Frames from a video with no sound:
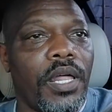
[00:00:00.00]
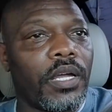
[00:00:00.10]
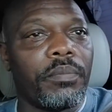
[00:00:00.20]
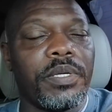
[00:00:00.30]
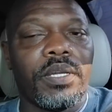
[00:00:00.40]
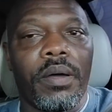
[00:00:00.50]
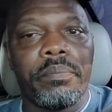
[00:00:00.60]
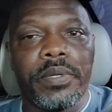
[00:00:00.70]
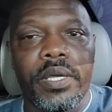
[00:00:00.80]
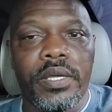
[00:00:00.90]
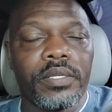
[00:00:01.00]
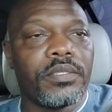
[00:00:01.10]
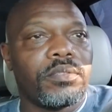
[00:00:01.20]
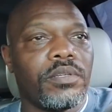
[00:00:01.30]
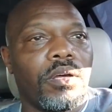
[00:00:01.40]
It ain't gonna be nothing big,
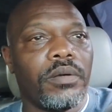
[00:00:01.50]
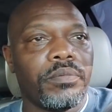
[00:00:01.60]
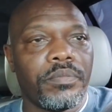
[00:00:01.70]
you know.